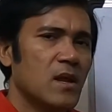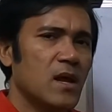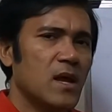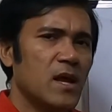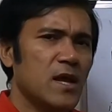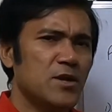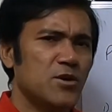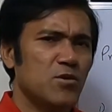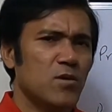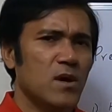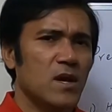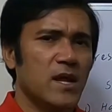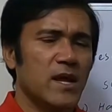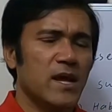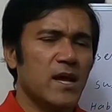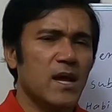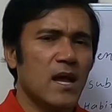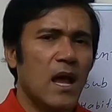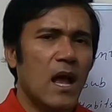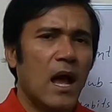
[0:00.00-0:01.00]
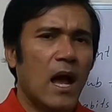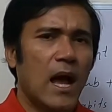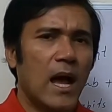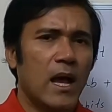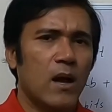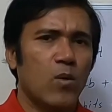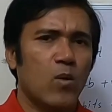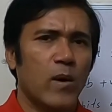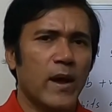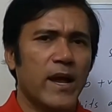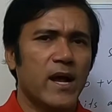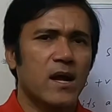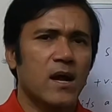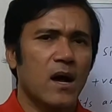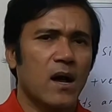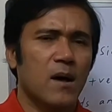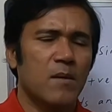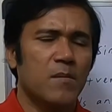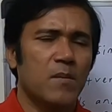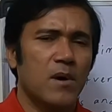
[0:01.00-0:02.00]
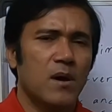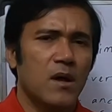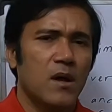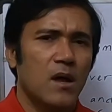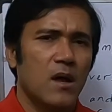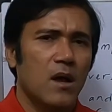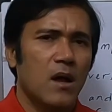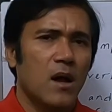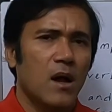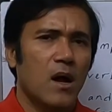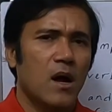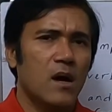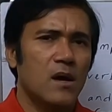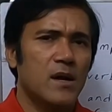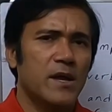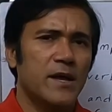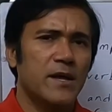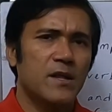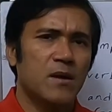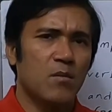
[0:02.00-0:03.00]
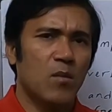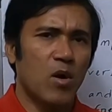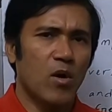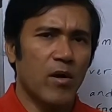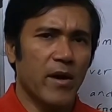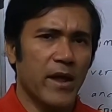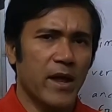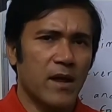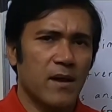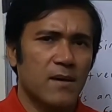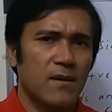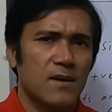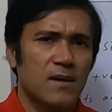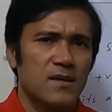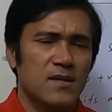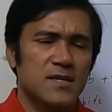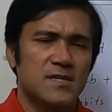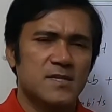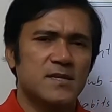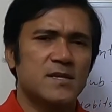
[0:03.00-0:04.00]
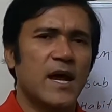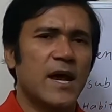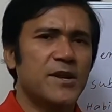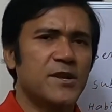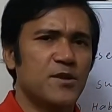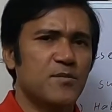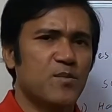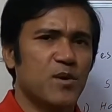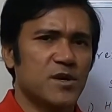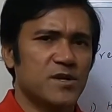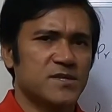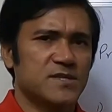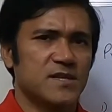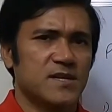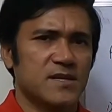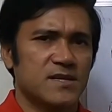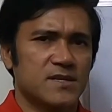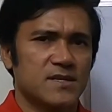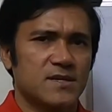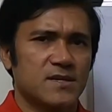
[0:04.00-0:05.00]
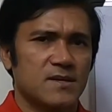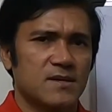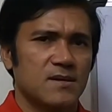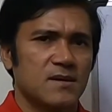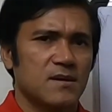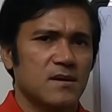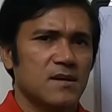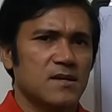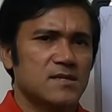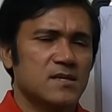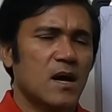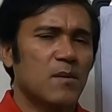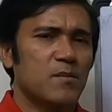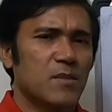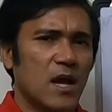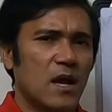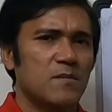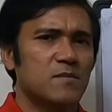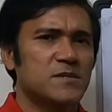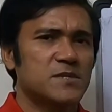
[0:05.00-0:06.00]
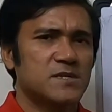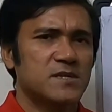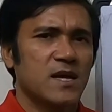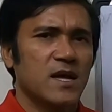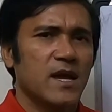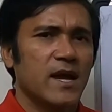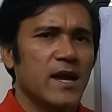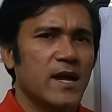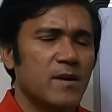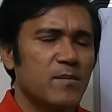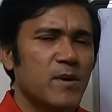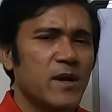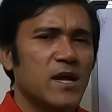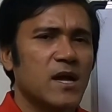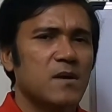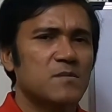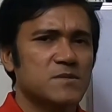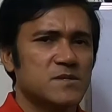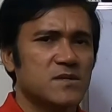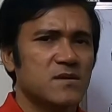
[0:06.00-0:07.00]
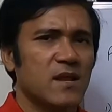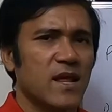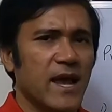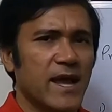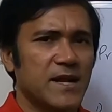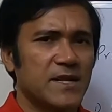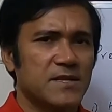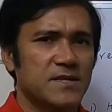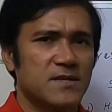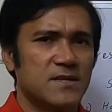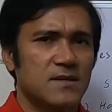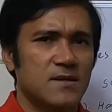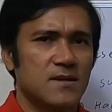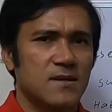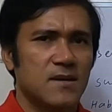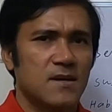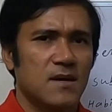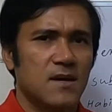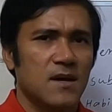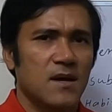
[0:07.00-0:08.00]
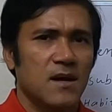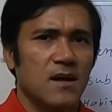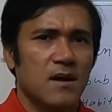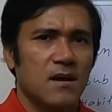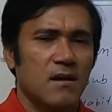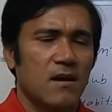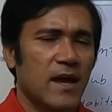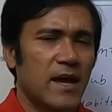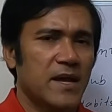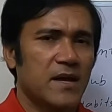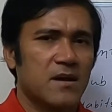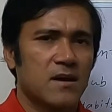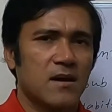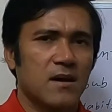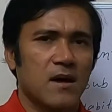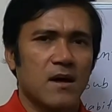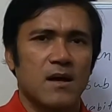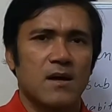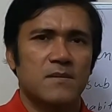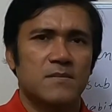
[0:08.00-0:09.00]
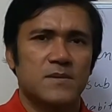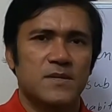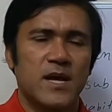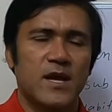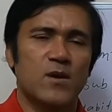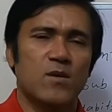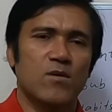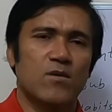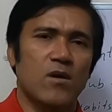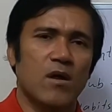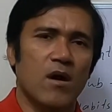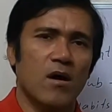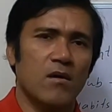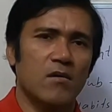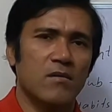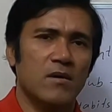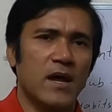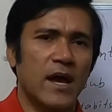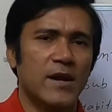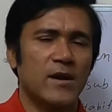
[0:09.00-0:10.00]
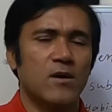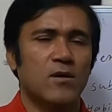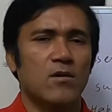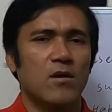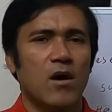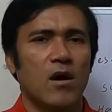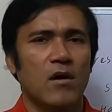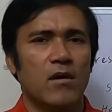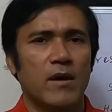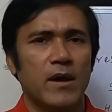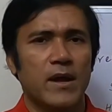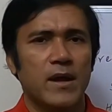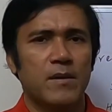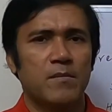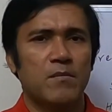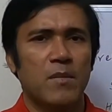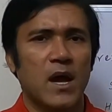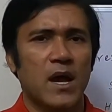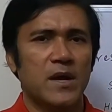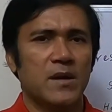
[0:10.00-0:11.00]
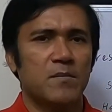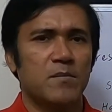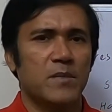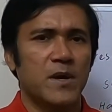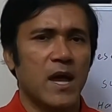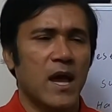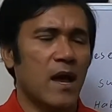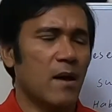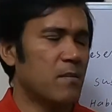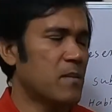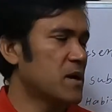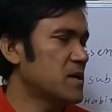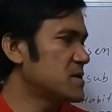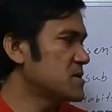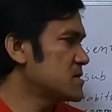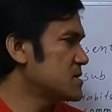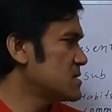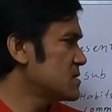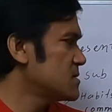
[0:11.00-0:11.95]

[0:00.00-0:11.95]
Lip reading: Usually I wake up early in the morning. This is 90%. Sometimes it becomes late. Like 10 o'clock, 9 o'clock, it might be happened.